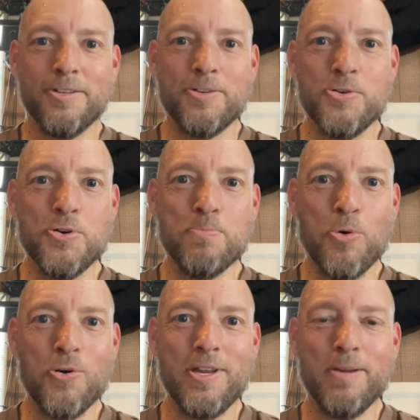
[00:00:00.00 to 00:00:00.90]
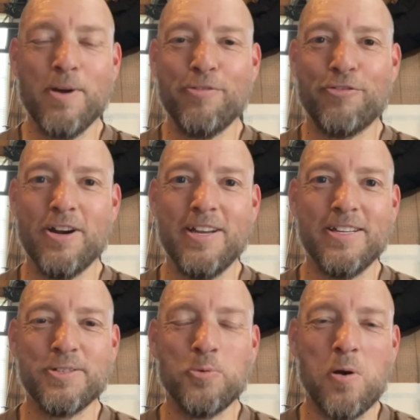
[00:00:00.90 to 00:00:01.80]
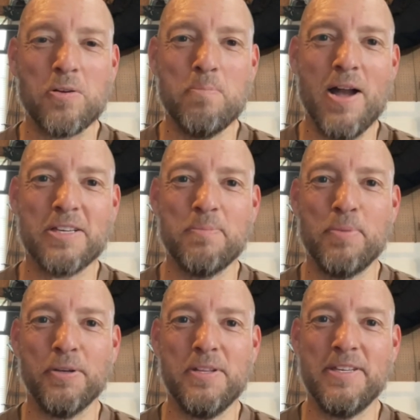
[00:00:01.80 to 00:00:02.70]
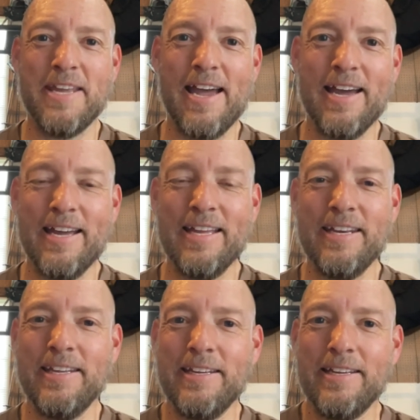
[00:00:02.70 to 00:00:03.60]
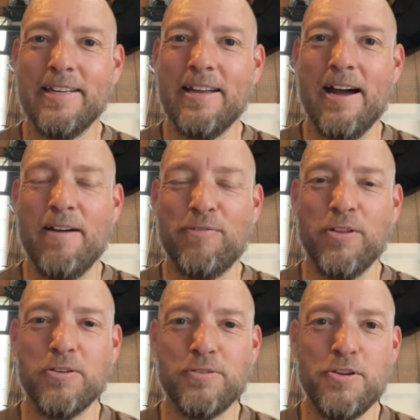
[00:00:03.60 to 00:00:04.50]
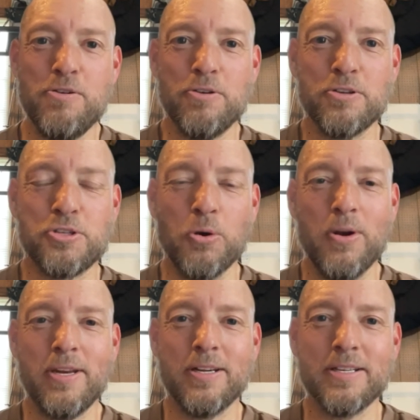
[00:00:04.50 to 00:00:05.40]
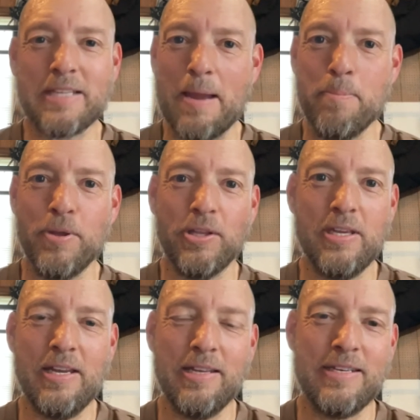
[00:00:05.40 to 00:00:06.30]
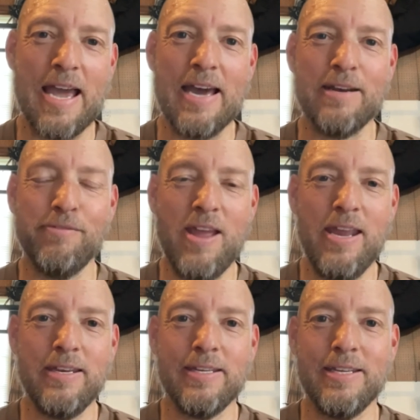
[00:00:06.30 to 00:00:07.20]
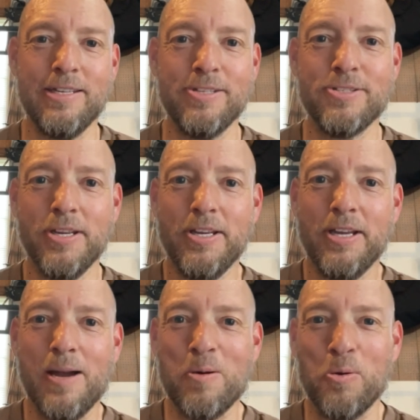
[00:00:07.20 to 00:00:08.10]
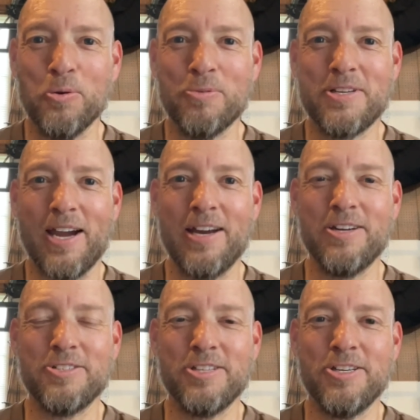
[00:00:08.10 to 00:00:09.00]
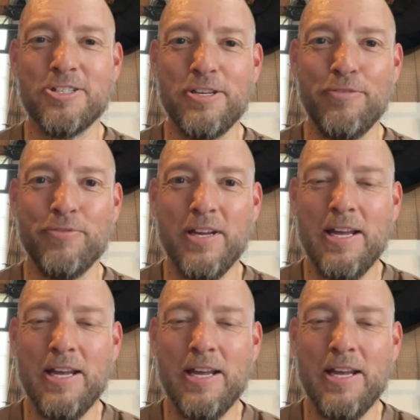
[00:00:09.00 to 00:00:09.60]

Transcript: Good morning, my friends. Welcome back to Billy the Dad. For those of you who are just joining us, I'm Billy, dad of eight kids, an old retired senior chief.